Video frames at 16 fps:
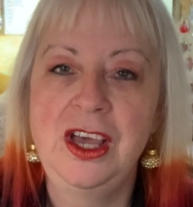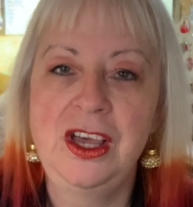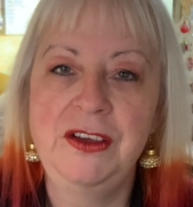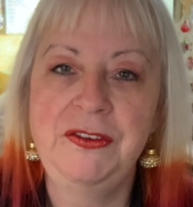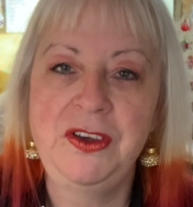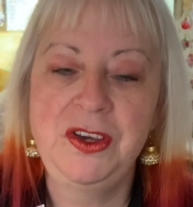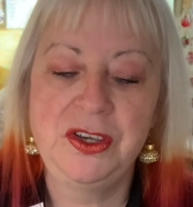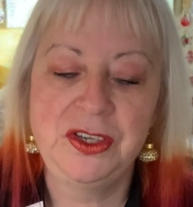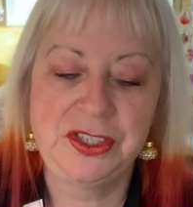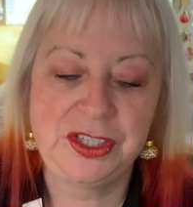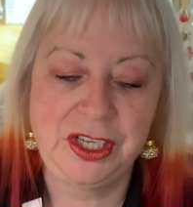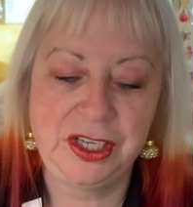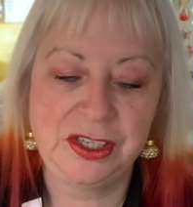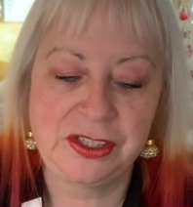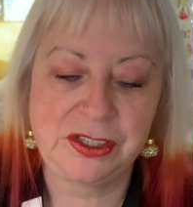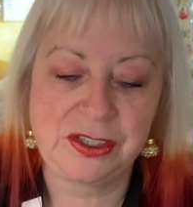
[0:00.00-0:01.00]
of
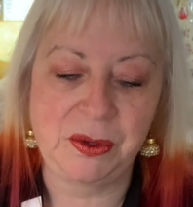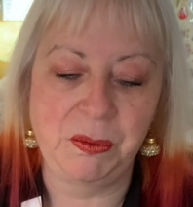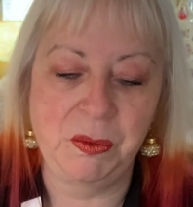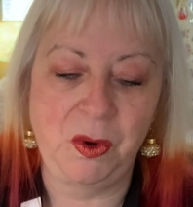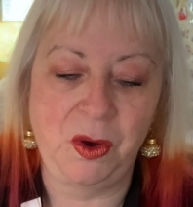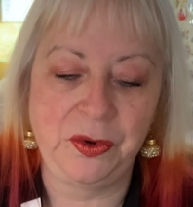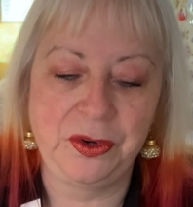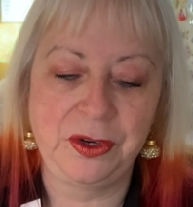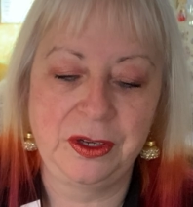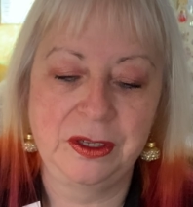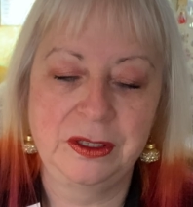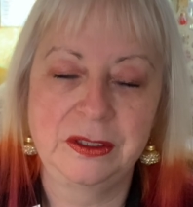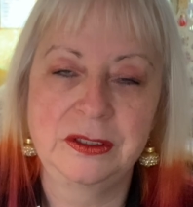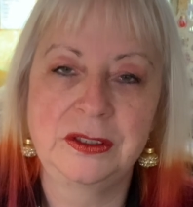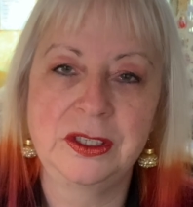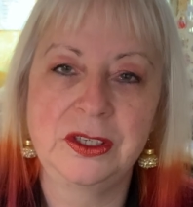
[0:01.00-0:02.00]
hurting someone
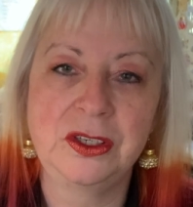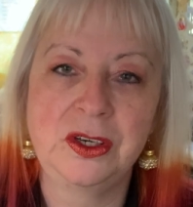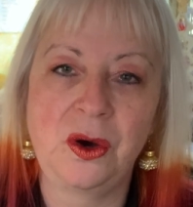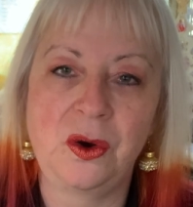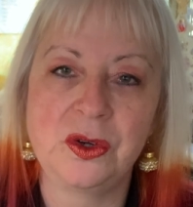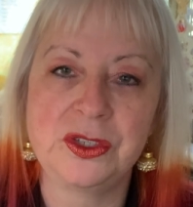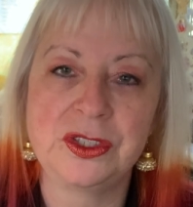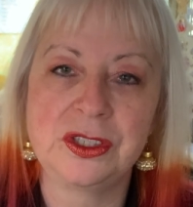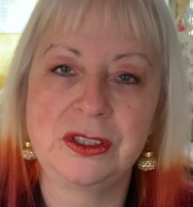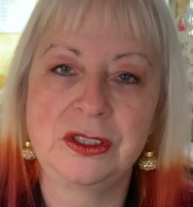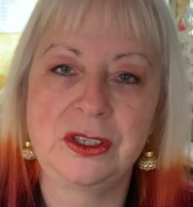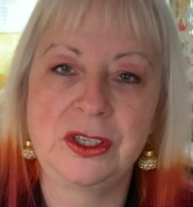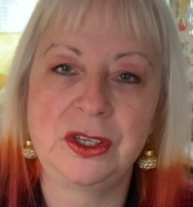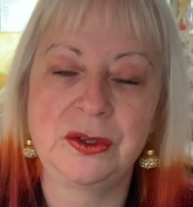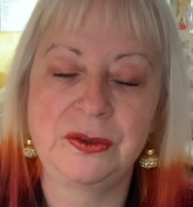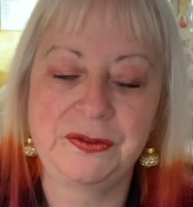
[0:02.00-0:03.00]
that God
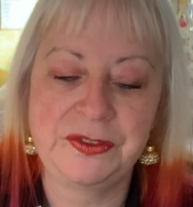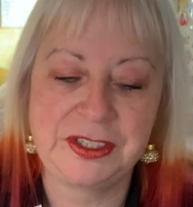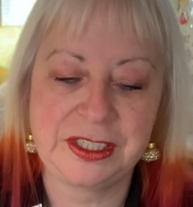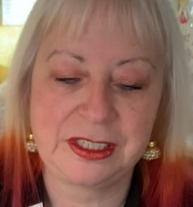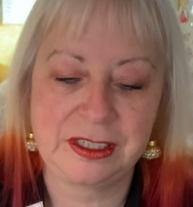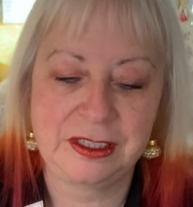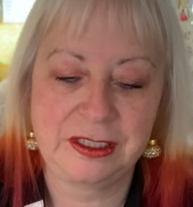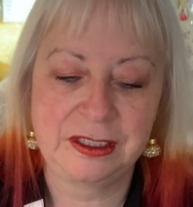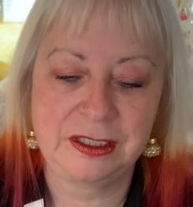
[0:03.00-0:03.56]
loves.